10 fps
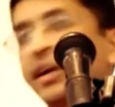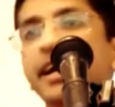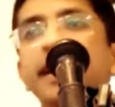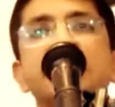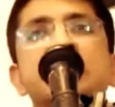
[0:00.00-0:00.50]

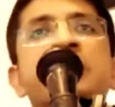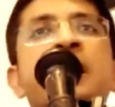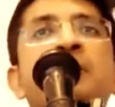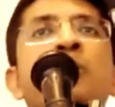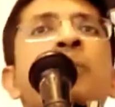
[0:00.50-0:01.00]
He doesn't
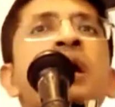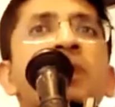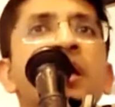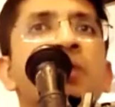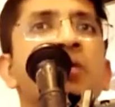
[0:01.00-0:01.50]
write Mumbai
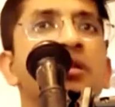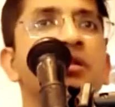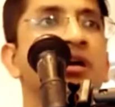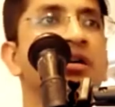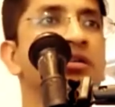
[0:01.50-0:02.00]

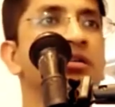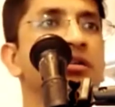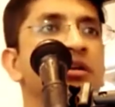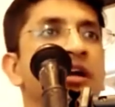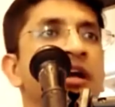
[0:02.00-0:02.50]
Mahimamrita.
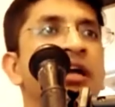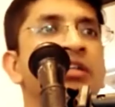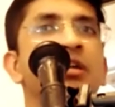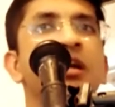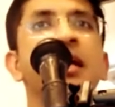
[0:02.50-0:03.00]
He
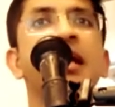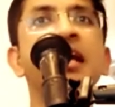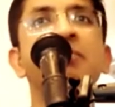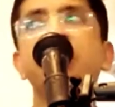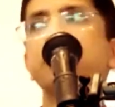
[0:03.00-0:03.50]
doesn't write
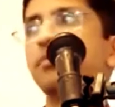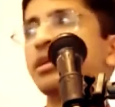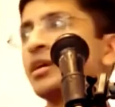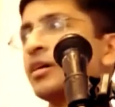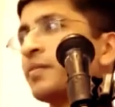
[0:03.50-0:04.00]
Delhi
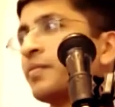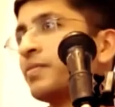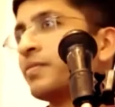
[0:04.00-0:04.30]
Mahimamrita.